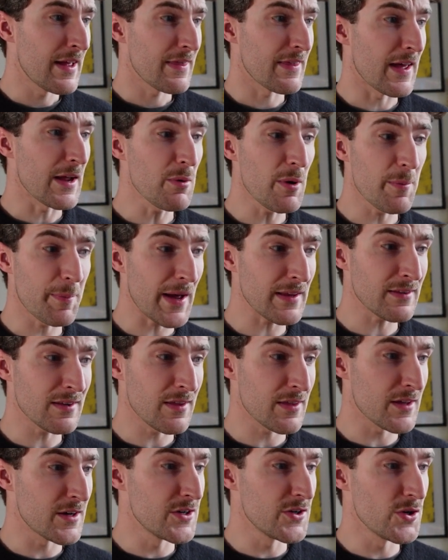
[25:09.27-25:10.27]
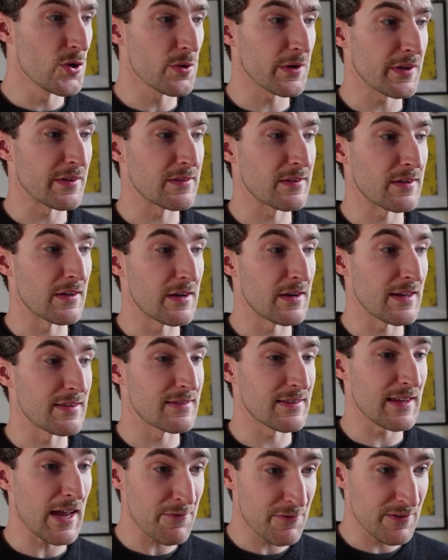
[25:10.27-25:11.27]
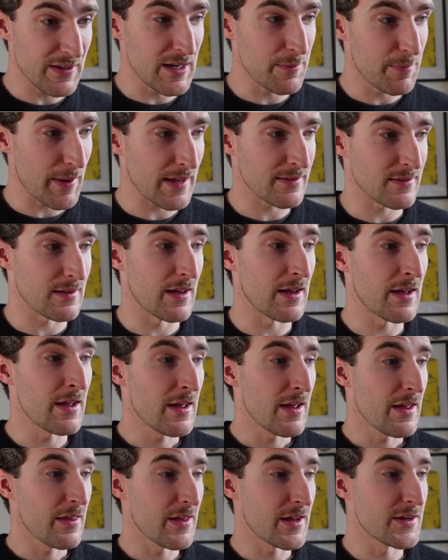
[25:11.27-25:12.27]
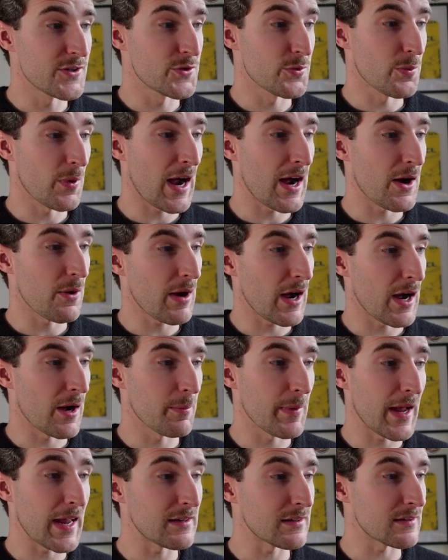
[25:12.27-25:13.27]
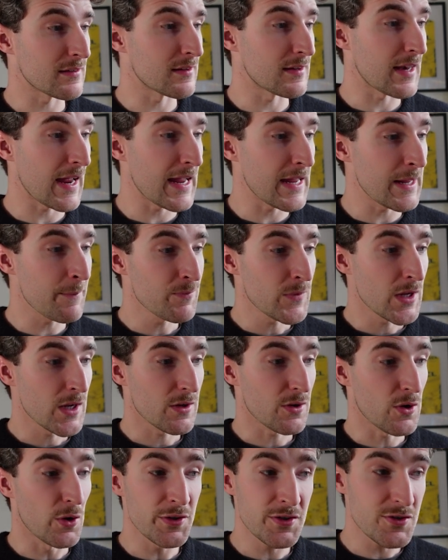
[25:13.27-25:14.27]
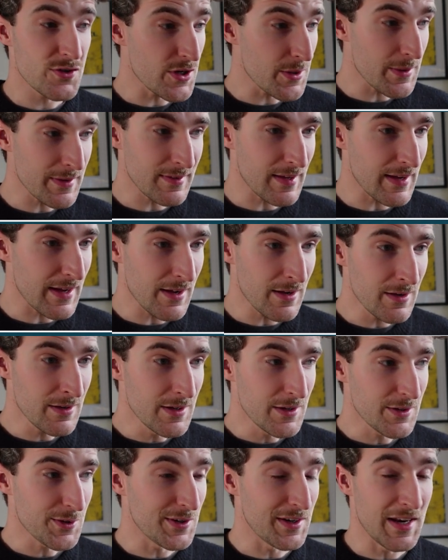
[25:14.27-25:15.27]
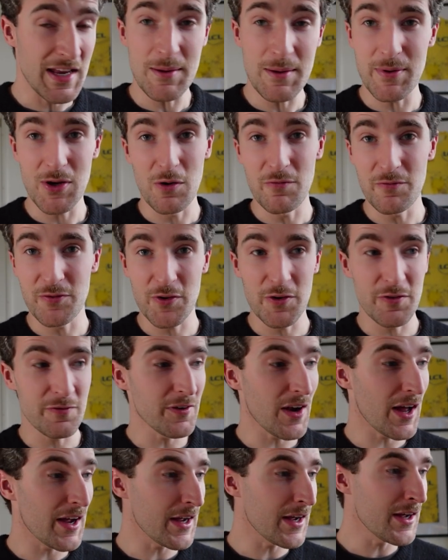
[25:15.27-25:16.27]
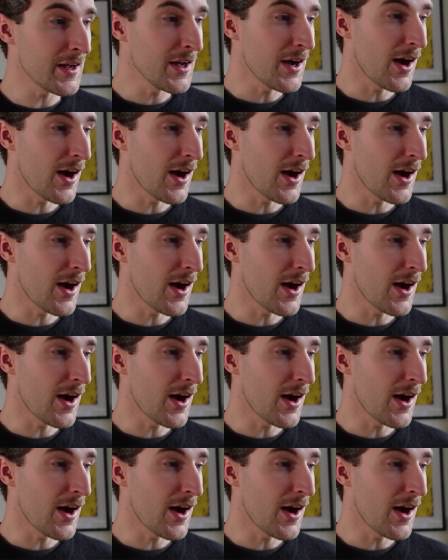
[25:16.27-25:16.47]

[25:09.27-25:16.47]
they were better than Jorgenson and definitely better than Joao Almeida today. Costu is here? Could he be on for a flyer?